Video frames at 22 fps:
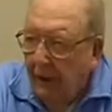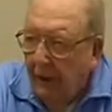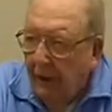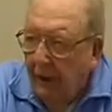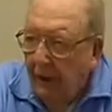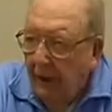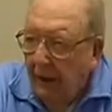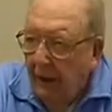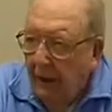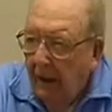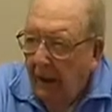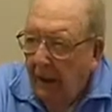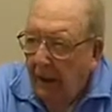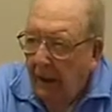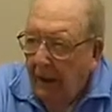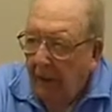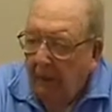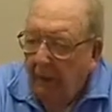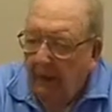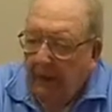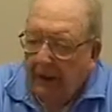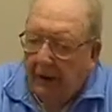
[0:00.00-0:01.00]
At Great Lakes.
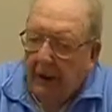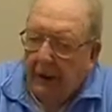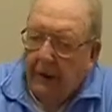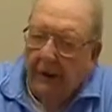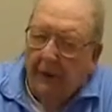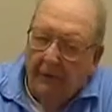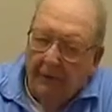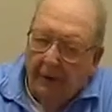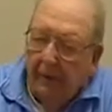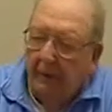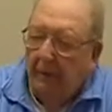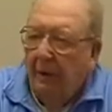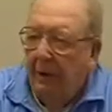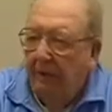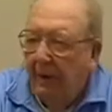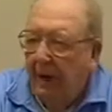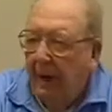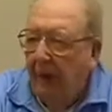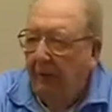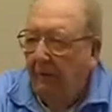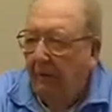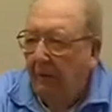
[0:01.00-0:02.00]
But they sent me
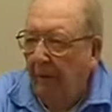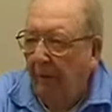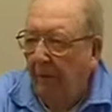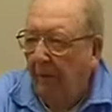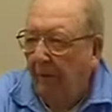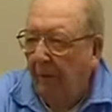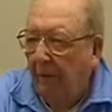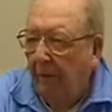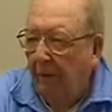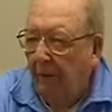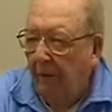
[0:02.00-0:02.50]
back from